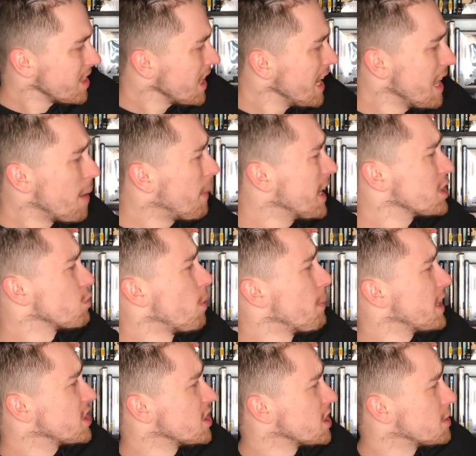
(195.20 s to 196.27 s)
And I might as well
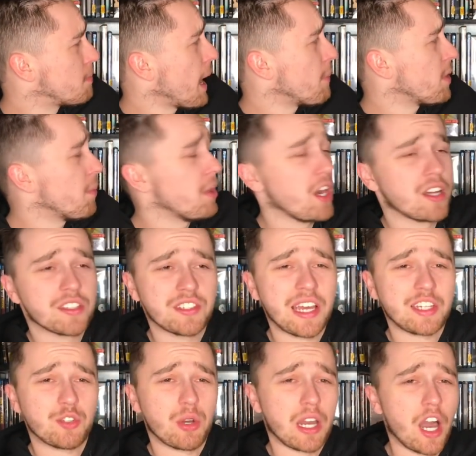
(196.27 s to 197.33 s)
mention this Batman Beyond
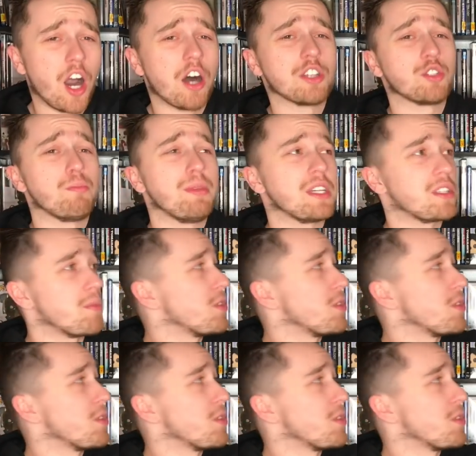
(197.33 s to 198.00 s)
statue I also picked